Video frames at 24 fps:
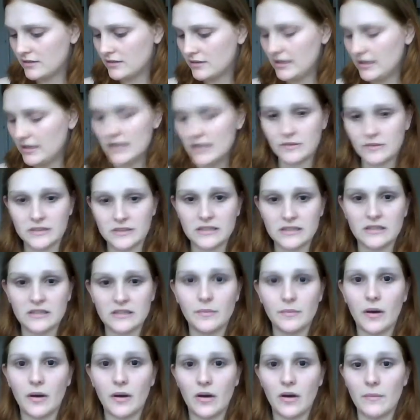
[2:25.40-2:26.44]
Yeah, that's what it says on the
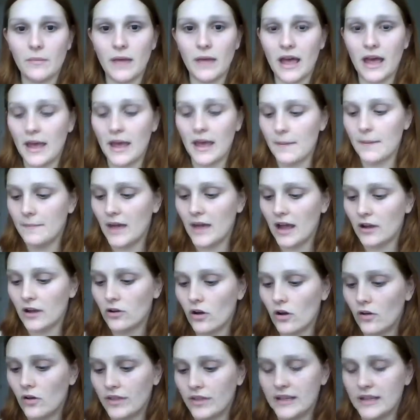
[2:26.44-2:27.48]
bottom. I
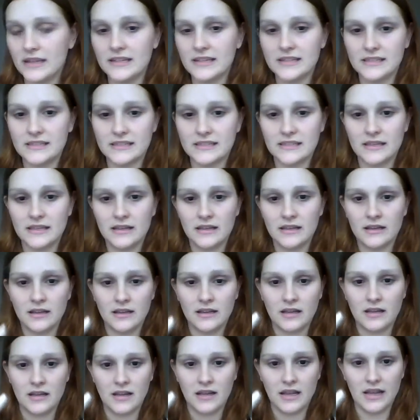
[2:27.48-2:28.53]
got this
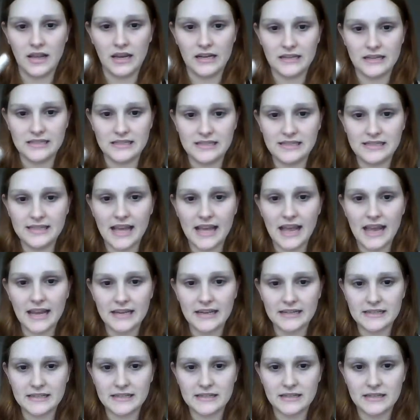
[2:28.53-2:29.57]
in a
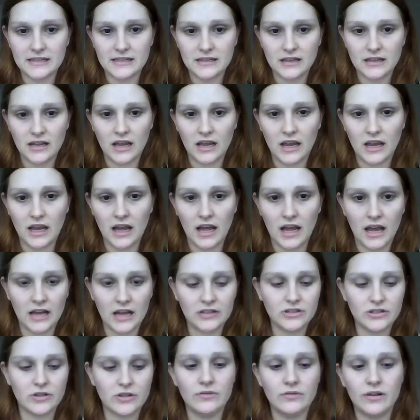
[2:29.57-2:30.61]
set.
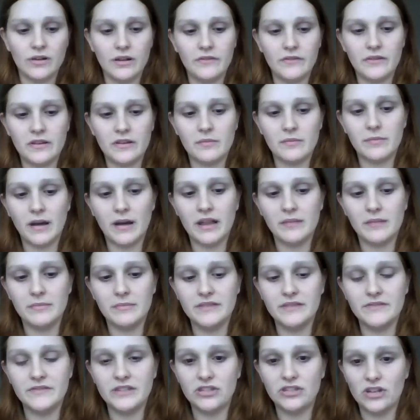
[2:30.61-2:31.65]
I don't know if you can buy them
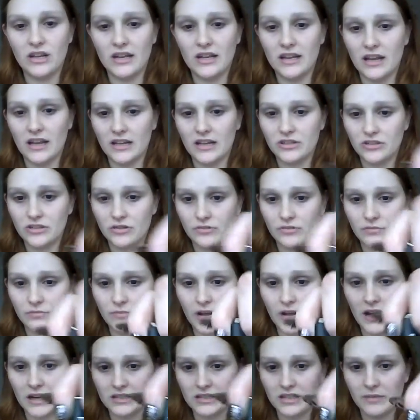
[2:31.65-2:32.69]
individually. I don't
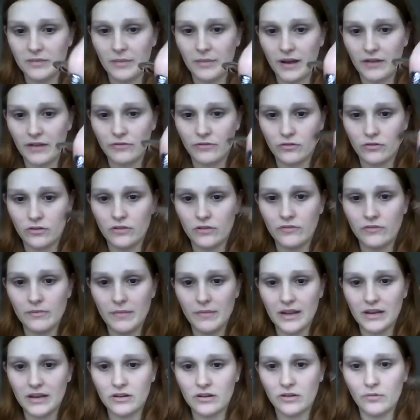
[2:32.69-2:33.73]
actually buy Front Cover
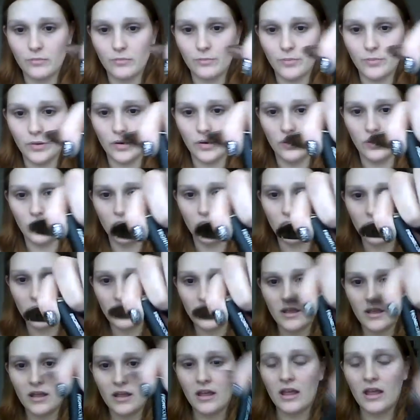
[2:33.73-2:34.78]
makeup, but
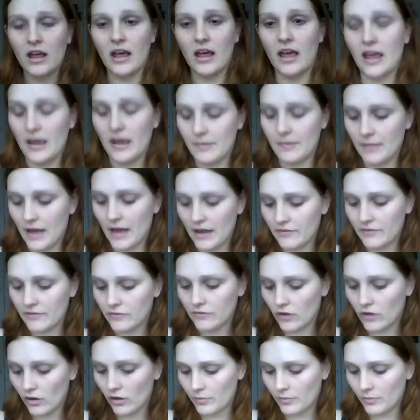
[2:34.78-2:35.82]
I've
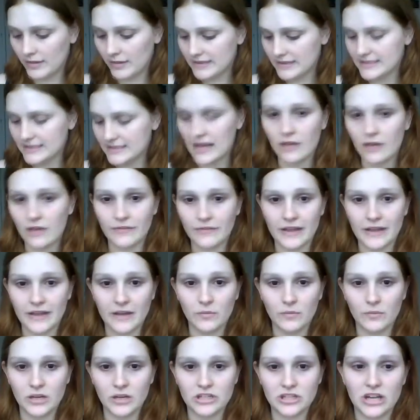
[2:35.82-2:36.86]
got a big set of
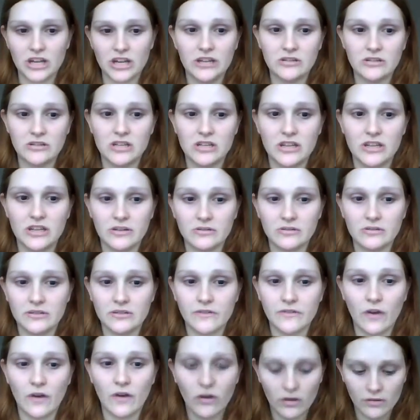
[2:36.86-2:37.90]
it, which I usually use
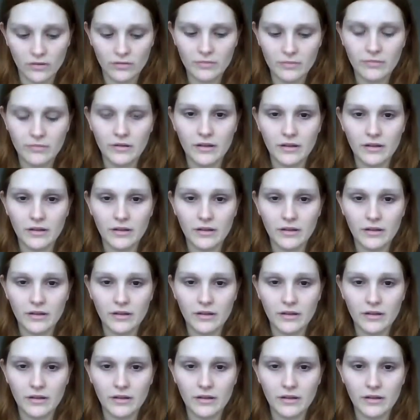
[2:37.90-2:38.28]
for